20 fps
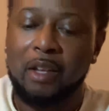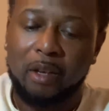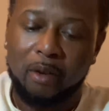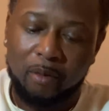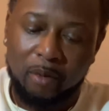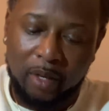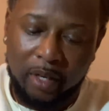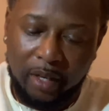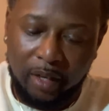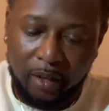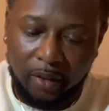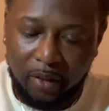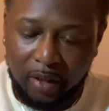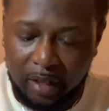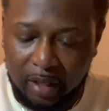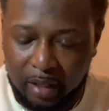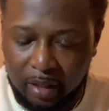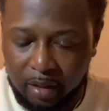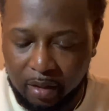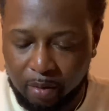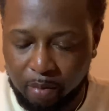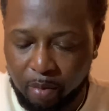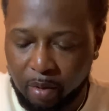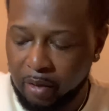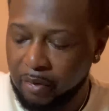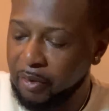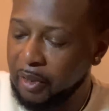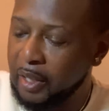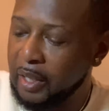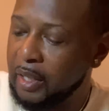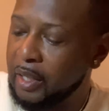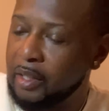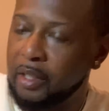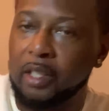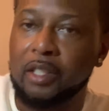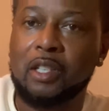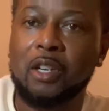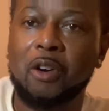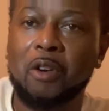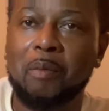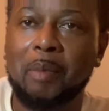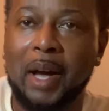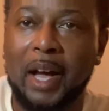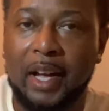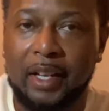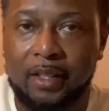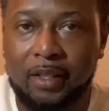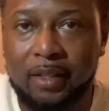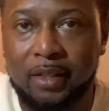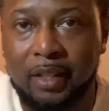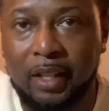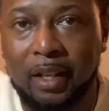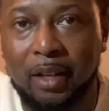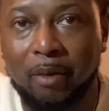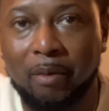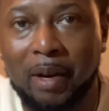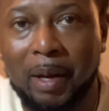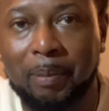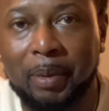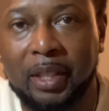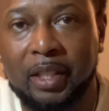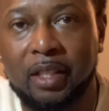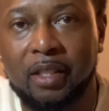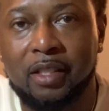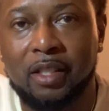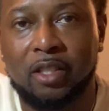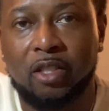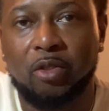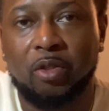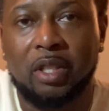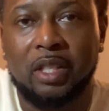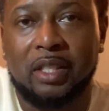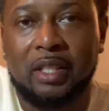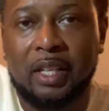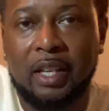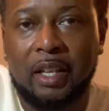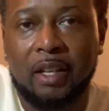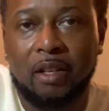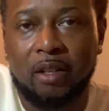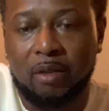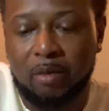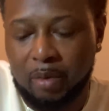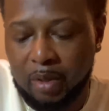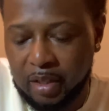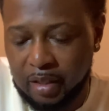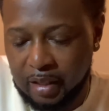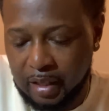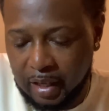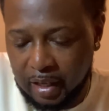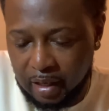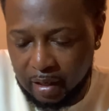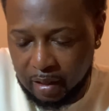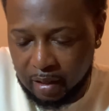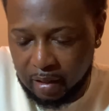One of the things with the toe box and the replicas that you could tell was that